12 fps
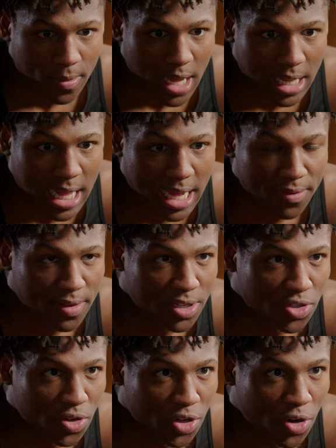a lot of it
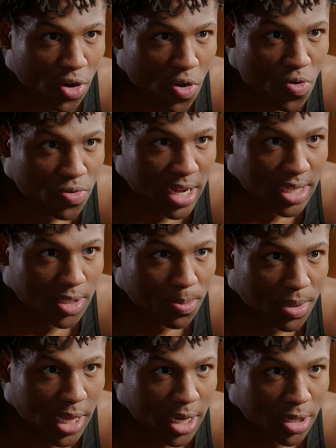is on your own as a
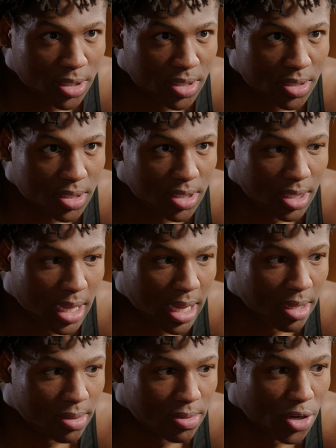player to
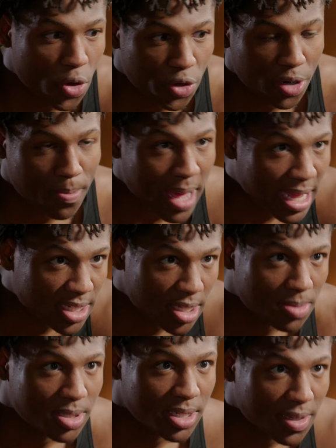like know your
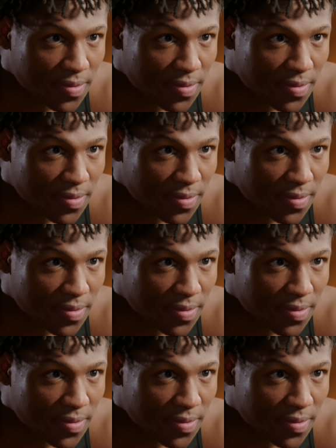matchups and